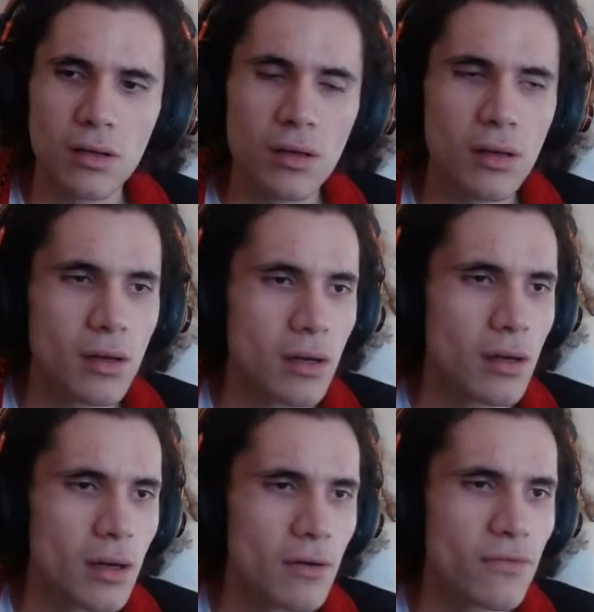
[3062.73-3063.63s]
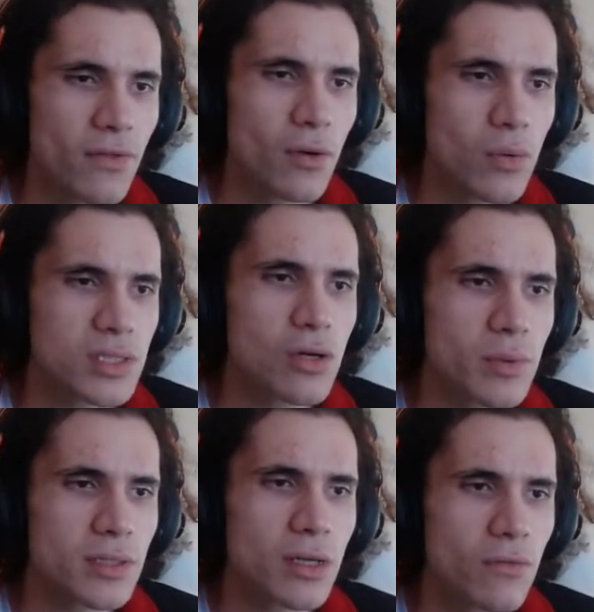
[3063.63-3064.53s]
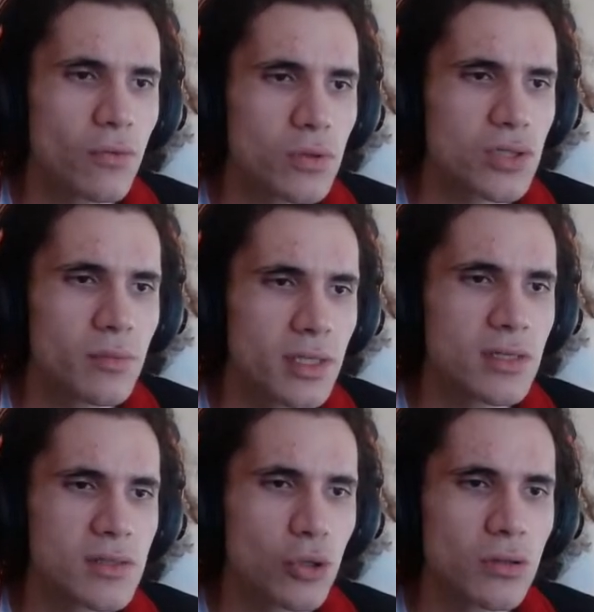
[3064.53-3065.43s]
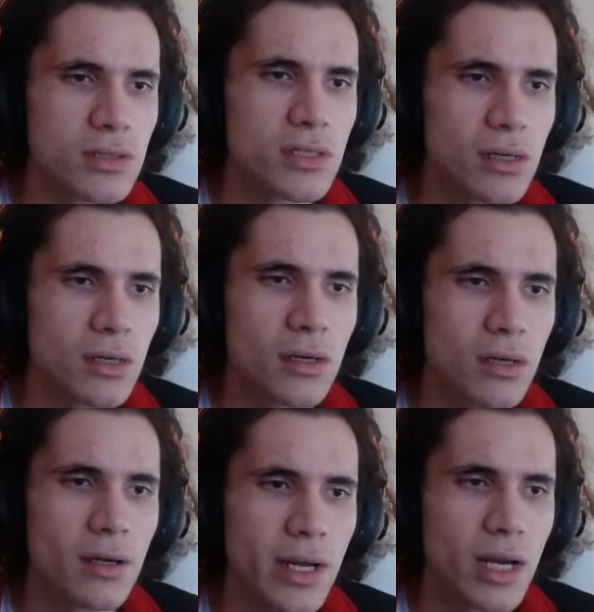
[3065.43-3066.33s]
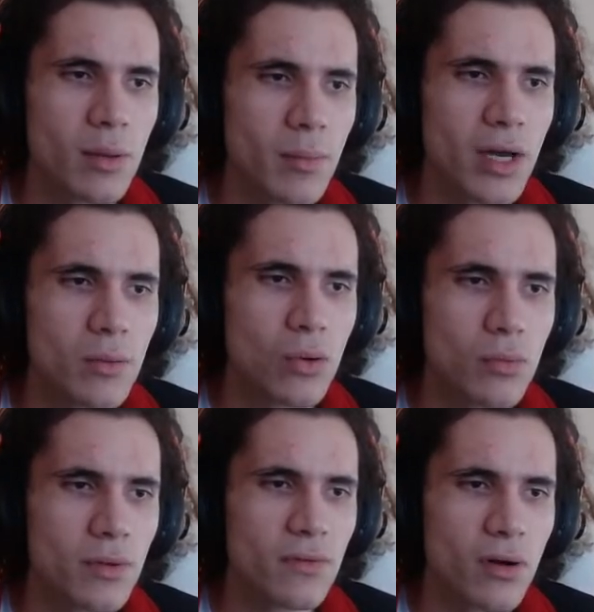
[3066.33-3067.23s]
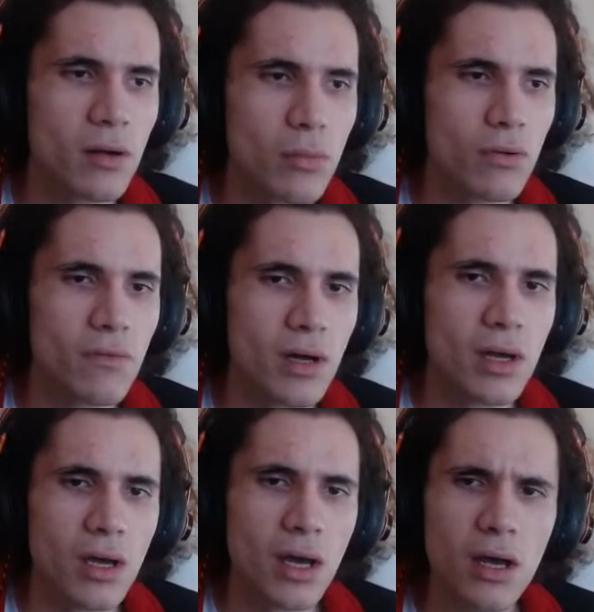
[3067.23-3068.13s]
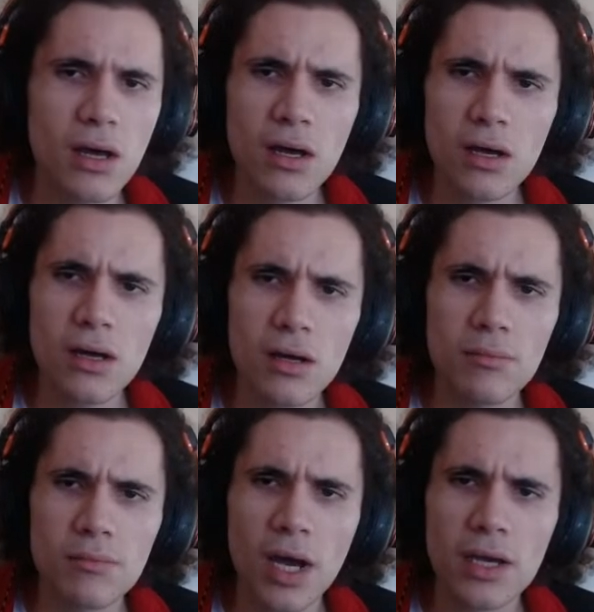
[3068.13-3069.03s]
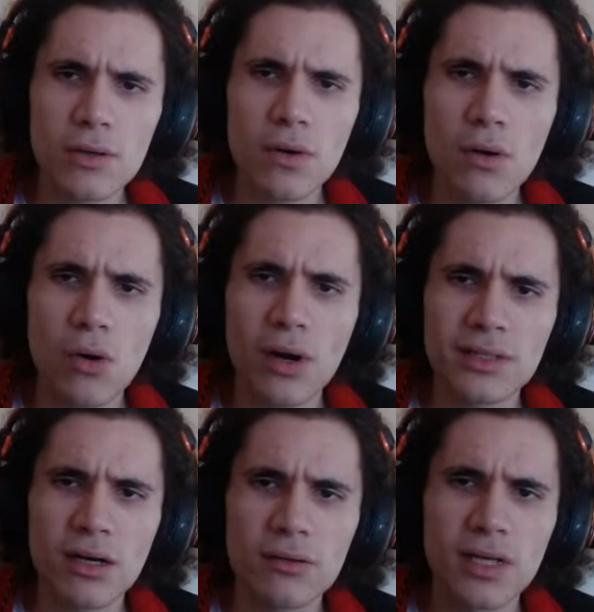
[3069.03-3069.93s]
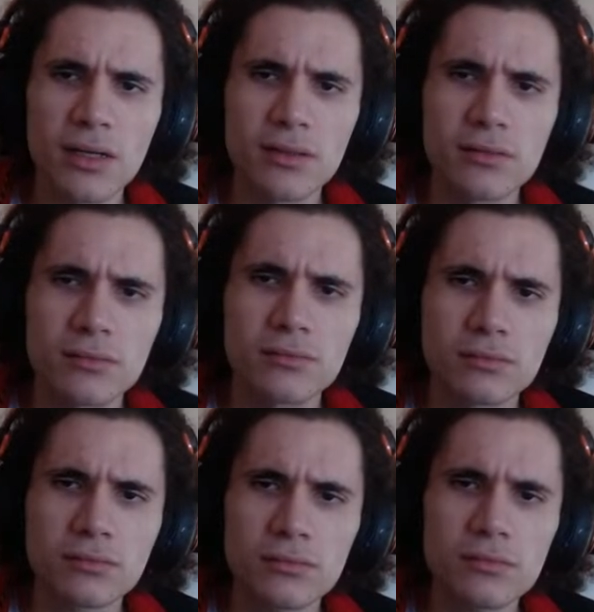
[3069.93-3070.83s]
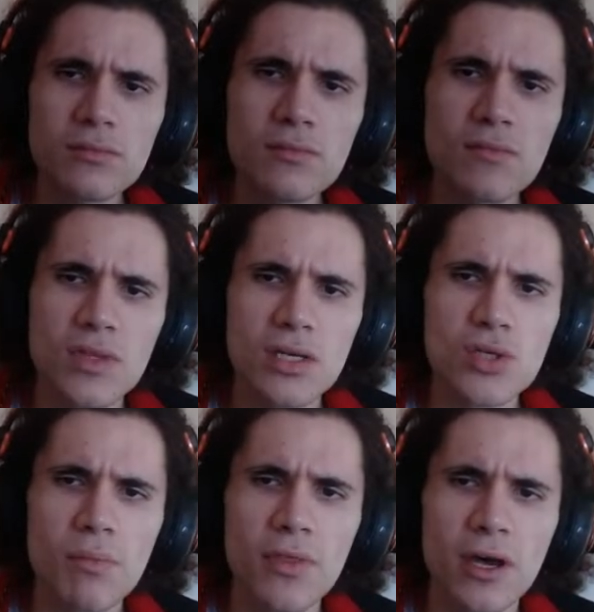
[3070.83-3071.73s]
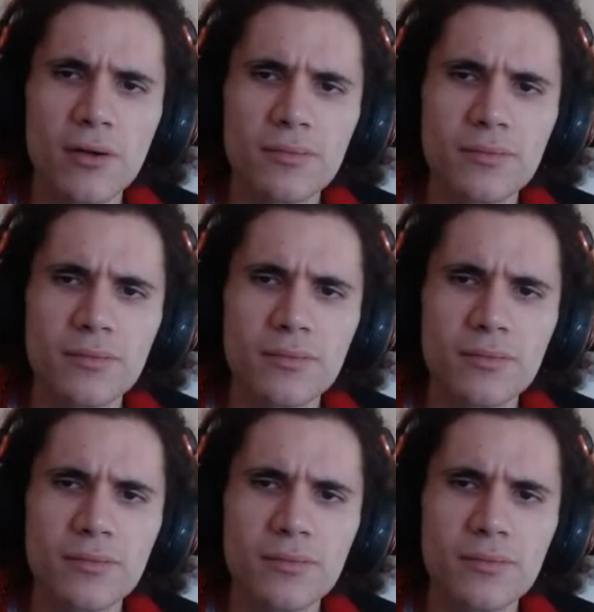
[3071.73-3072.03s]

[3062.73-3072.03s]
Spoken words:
If there was a tournament over which community is more toxic in anime, My Hero would be far above. My Hero or Attack on Titan is up there.